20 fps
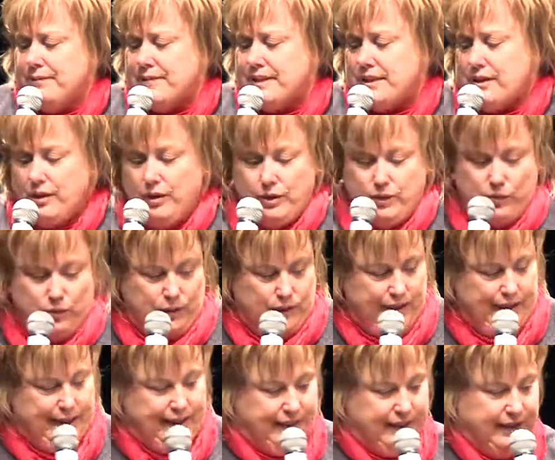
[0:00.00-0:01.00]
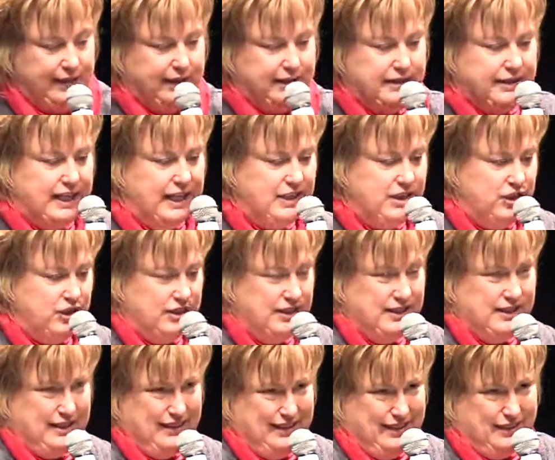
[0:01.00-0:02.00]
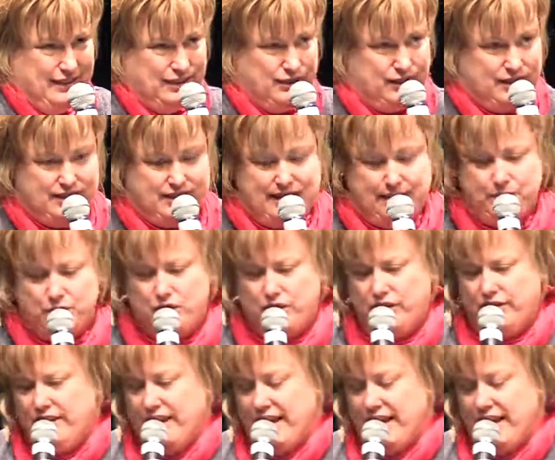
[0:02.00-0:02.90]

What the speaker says: So that's just a little sort of snapshot of